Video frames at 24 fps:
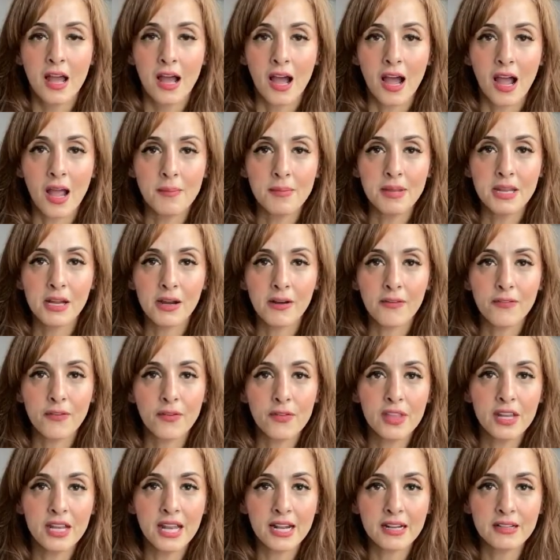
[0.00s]
I'm here for
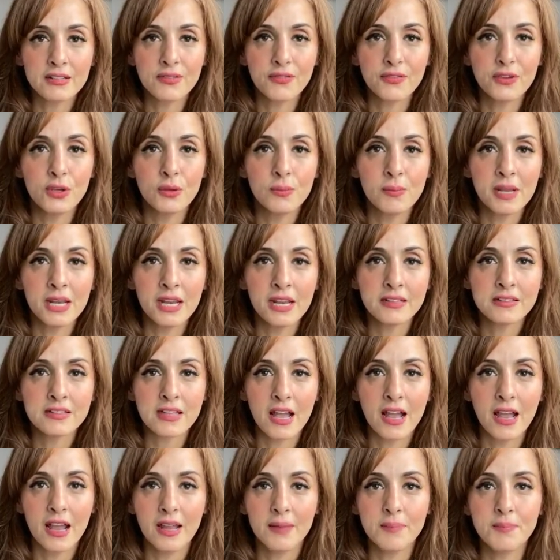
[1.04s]
the next few minutes.
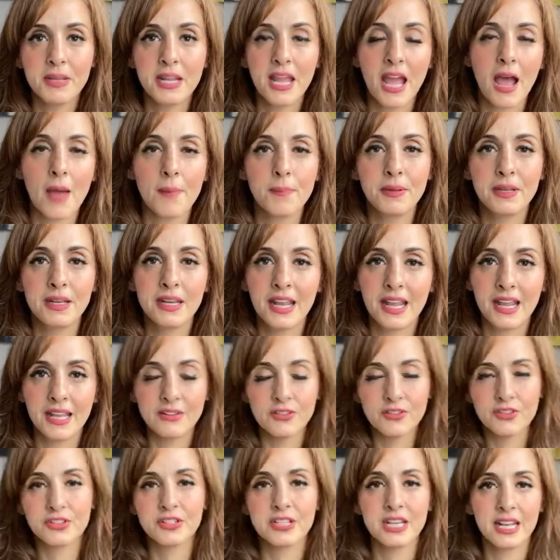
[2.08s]
I'd be happy to
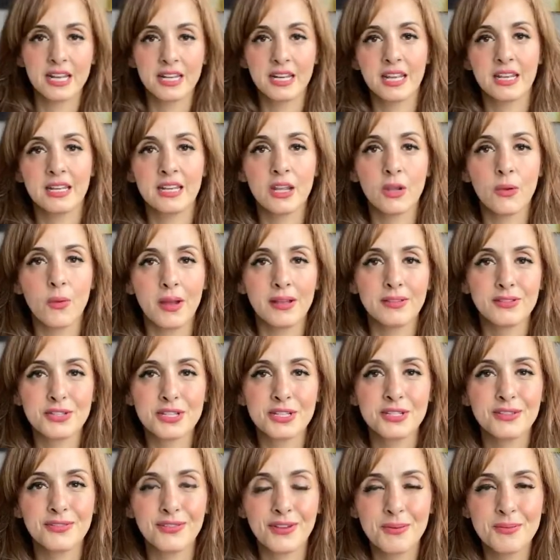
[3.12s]
entertain any
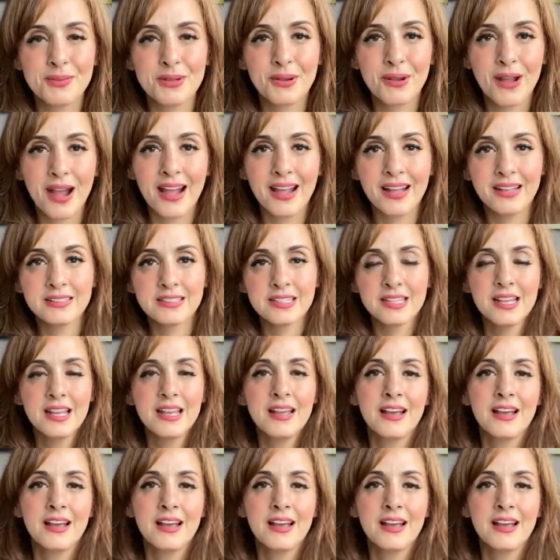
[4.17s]
questions from you guys.